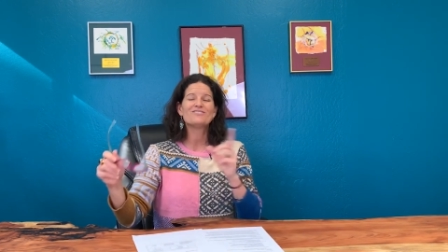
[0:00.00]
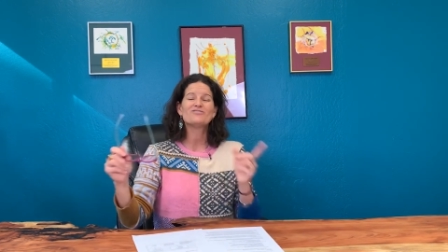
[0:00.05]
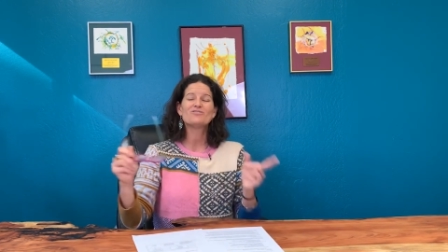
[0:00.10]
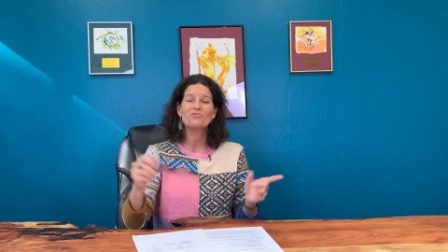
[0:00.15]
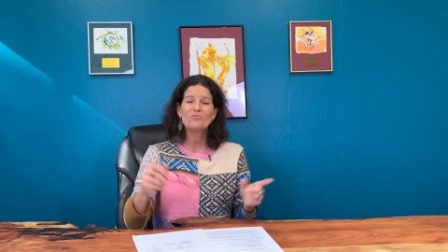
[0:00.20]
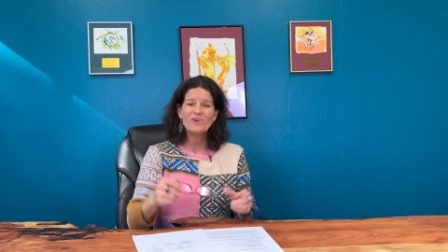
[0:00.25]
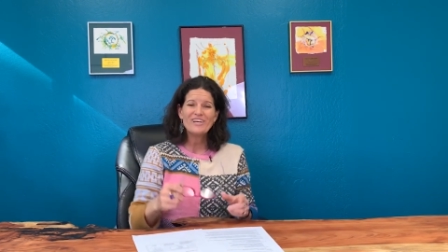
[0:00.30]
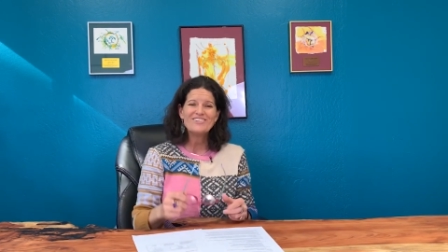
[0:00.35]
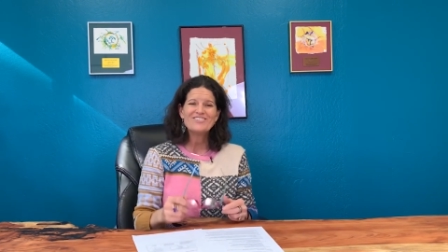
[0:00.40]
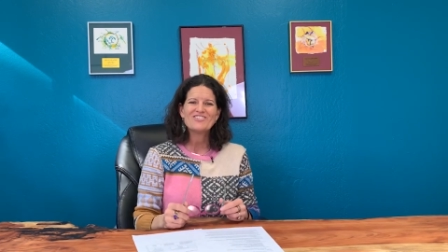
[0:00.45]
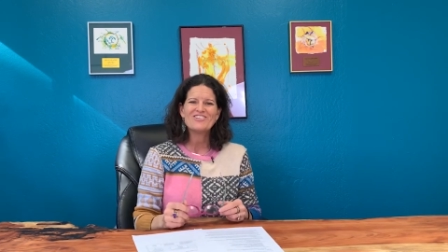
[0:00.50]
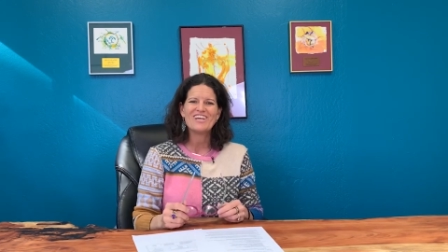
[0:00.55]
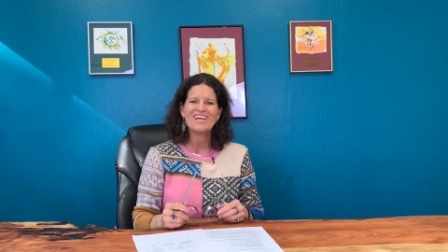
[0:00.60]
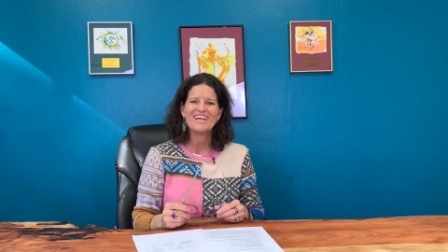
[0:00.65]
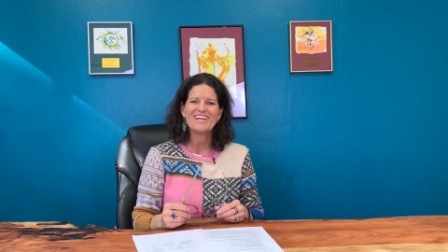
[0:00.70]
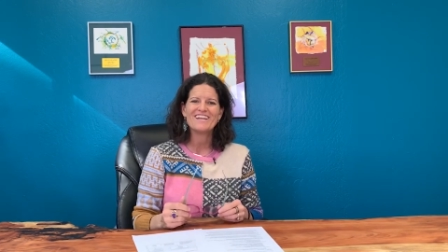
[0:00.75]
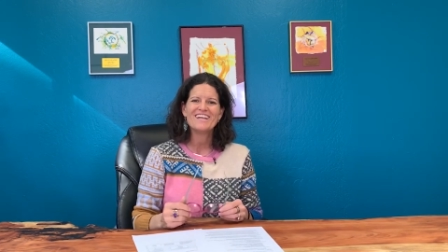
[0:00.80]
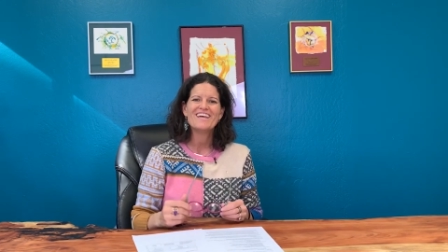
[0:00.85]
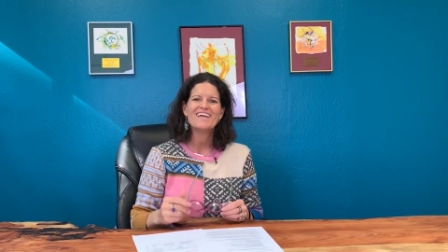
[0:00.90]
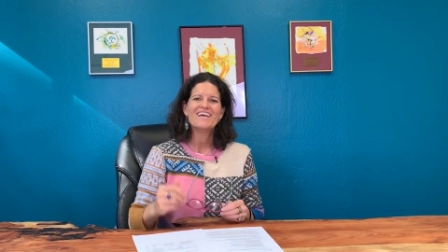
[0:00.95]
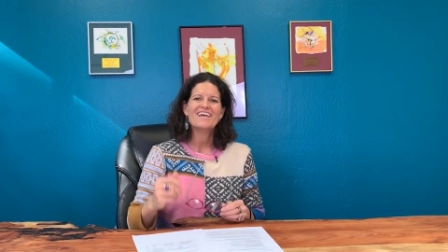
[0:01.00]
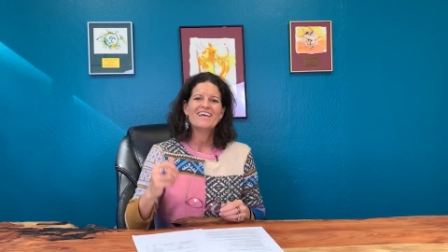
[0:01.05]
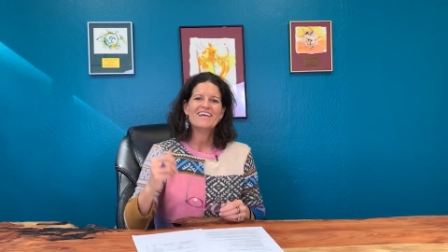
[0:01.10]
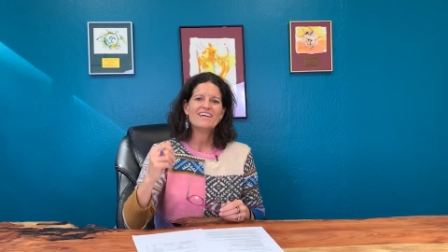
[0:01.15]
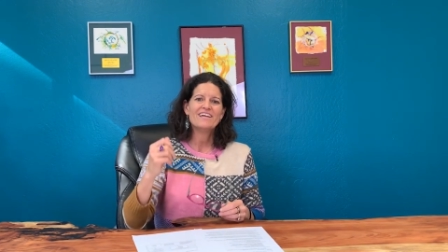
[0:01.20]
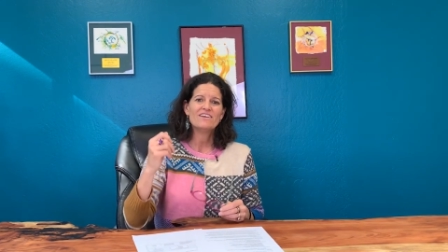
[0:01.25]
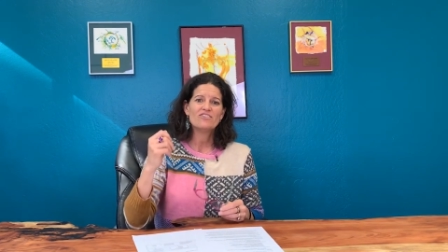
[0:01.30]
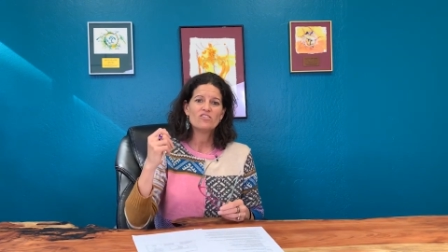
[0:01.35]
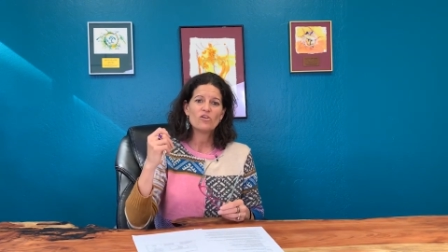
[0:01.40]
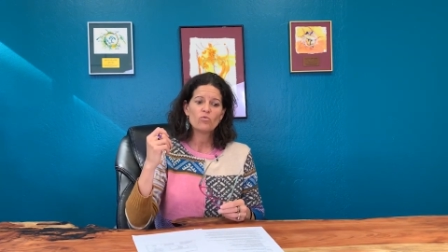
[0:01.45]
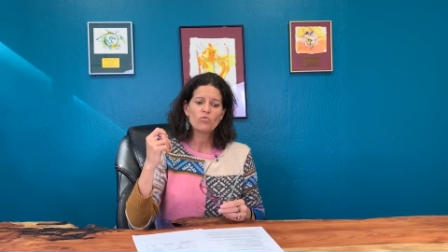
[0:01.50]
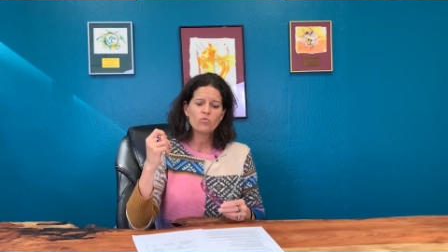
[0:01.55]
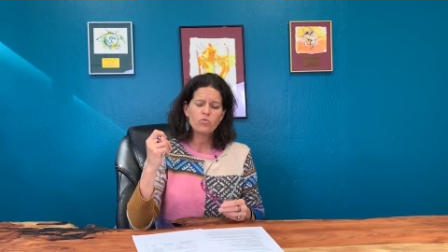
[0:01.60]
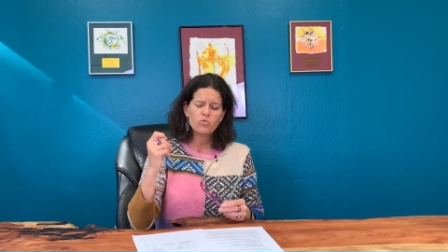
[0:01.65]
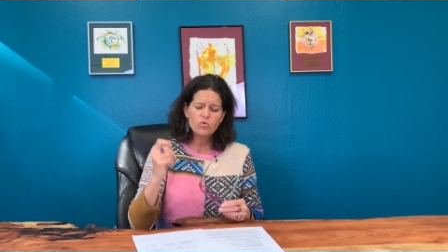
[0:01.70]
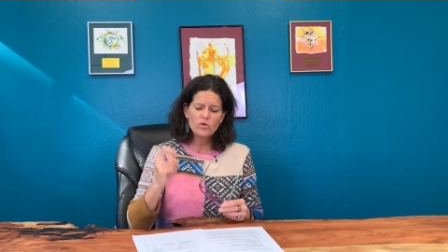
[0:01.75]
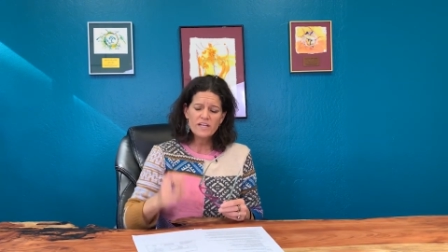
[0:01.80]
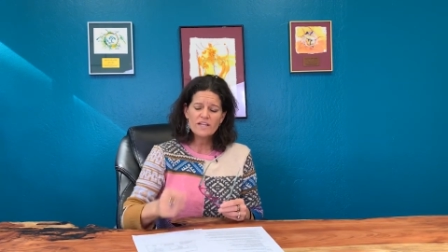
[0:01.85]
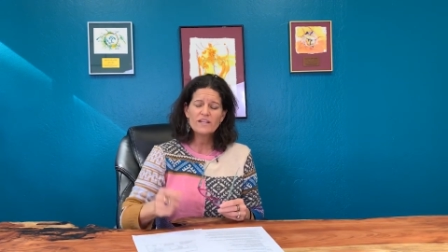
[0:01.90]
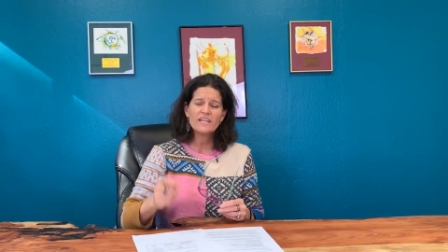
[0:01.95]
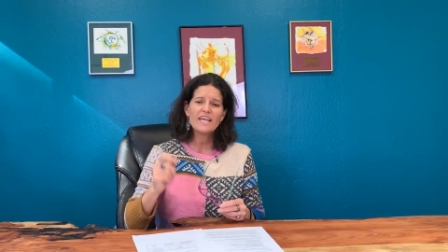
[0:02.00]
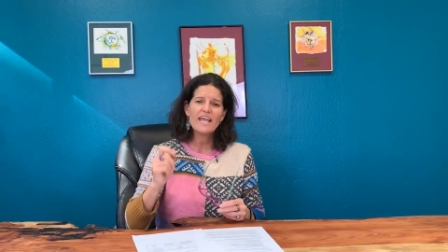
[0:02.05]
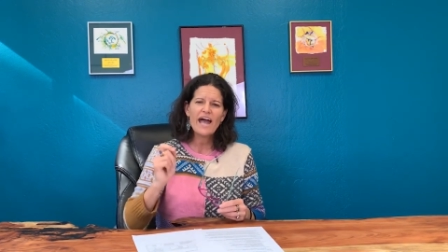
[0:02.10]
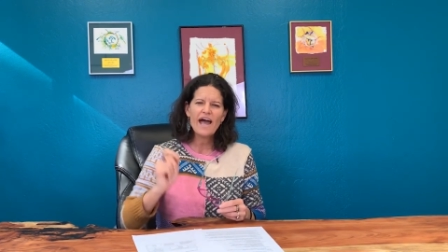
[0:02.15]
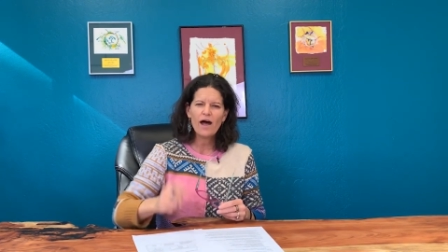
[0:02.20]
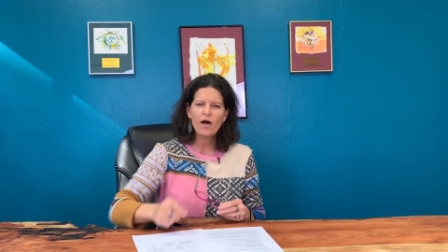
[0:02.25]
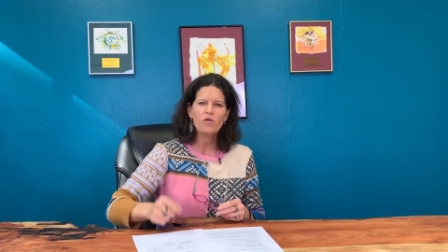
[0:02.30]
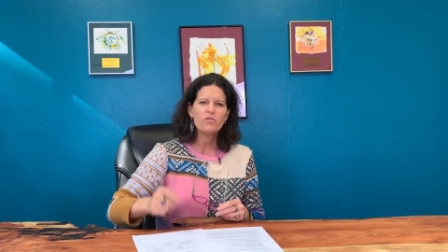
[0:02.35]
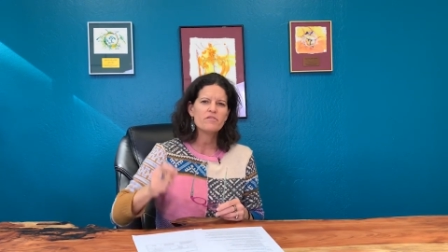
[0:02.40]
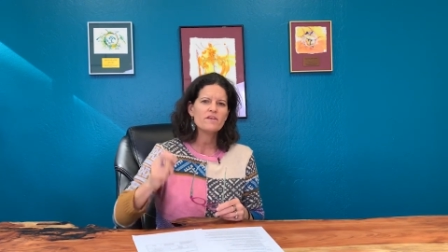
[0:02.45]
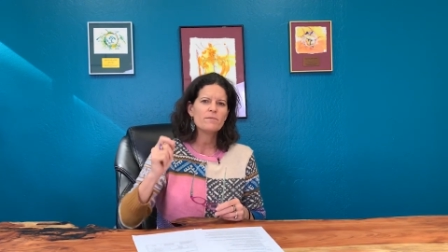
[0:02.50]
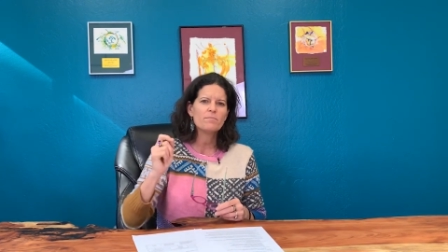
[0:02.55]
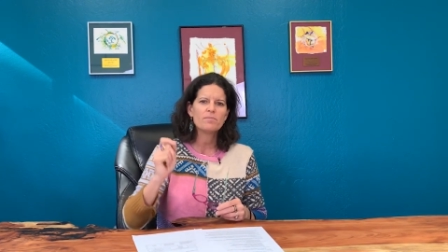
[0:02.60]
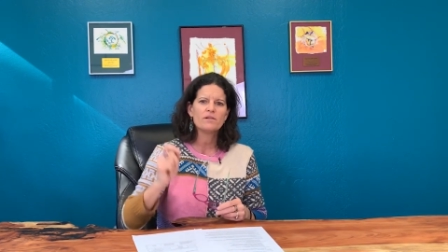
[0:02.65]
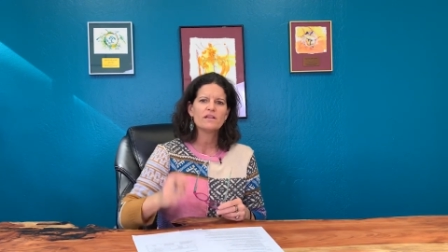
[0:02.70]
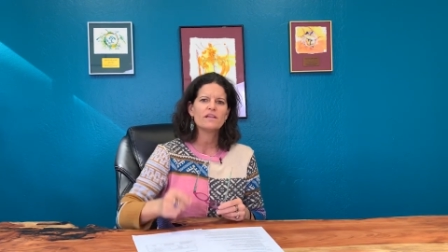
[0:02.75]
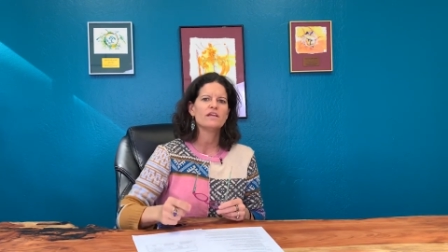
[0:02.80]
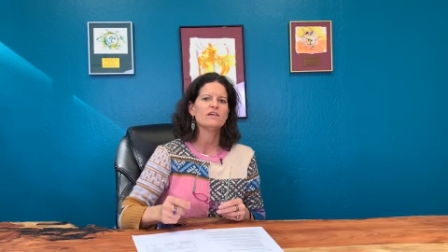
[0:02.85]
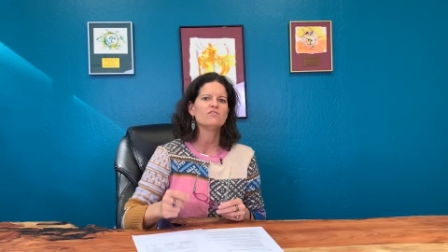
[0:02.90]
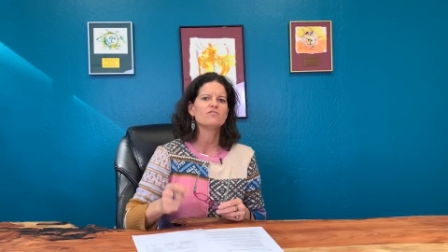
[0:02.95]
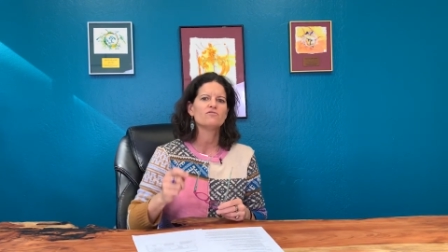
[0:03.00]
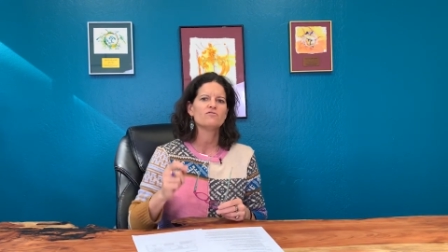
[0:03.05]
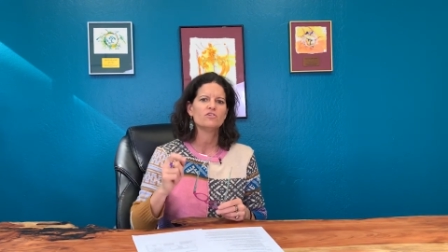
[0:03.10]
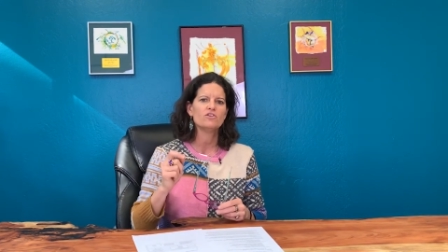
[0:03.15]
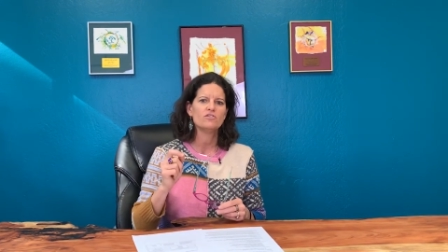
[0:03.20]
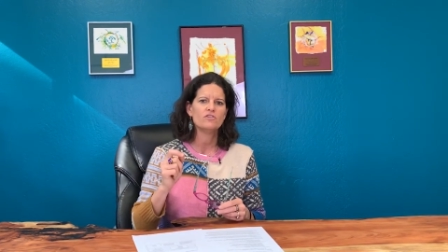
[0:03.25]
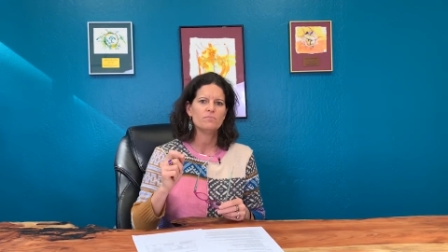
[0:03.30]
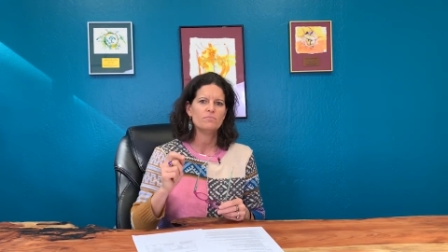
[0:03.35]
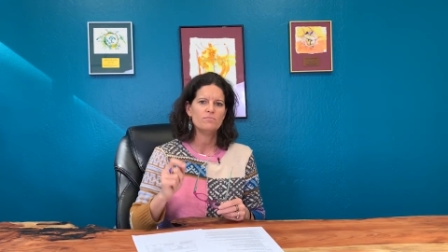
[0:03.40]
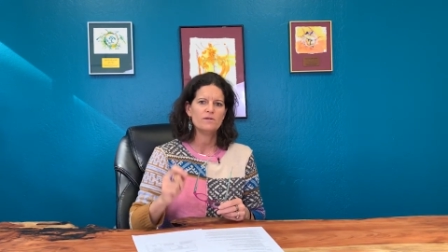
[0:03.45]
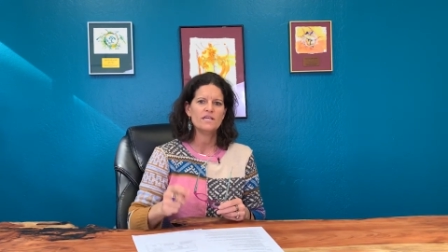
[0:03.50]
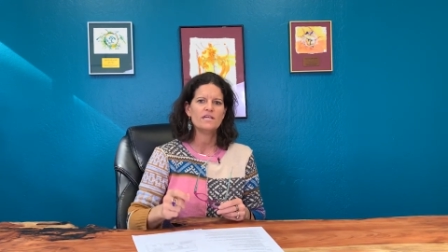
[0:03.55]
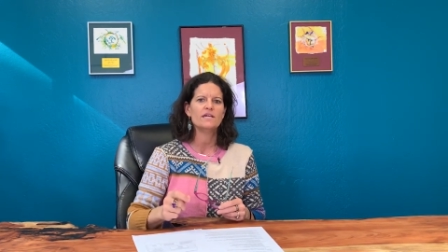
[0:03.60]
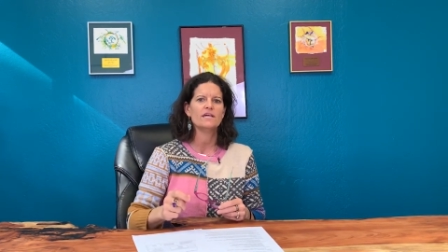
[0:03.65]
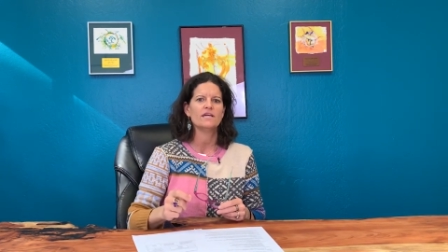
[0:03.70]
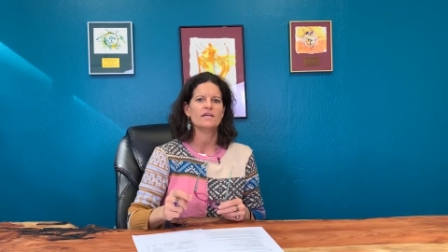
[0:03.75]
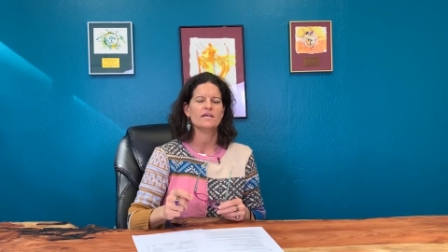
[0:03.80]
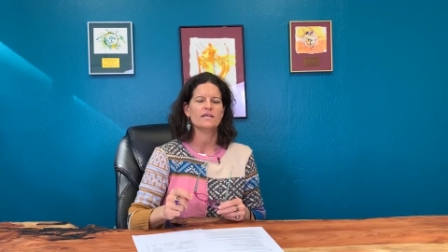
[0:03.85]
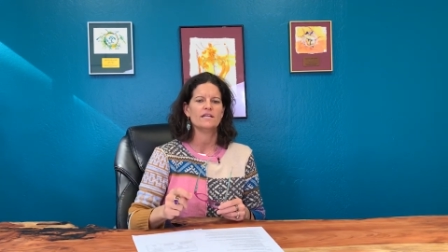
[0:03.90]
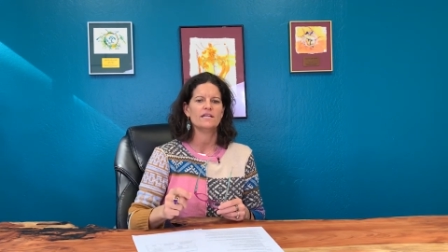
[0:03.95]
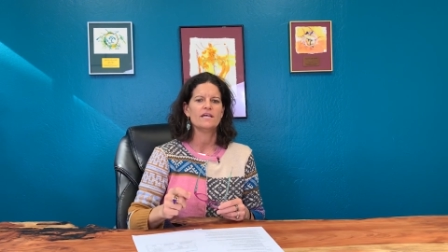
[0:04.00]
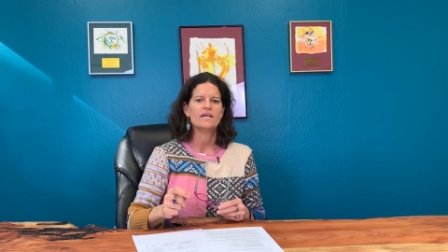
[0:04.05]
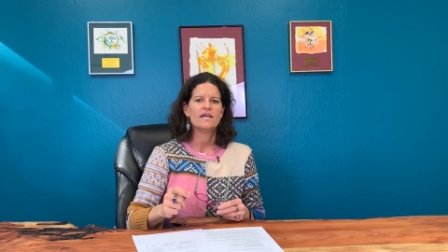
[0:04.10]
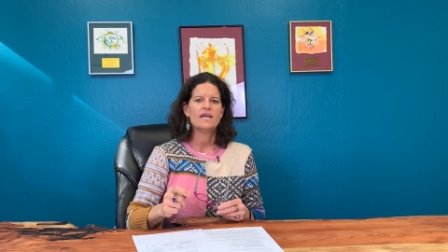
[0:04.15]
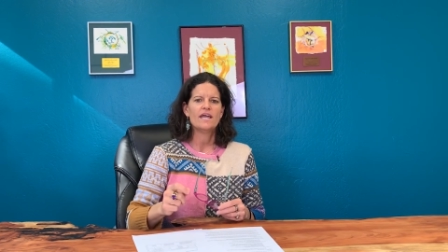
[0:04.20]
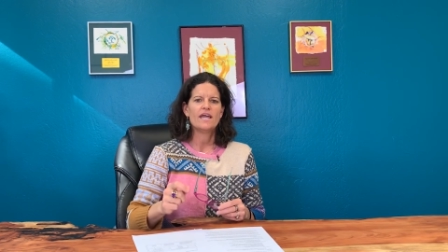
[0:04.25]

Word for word: switching is a really healthy place for you to be in.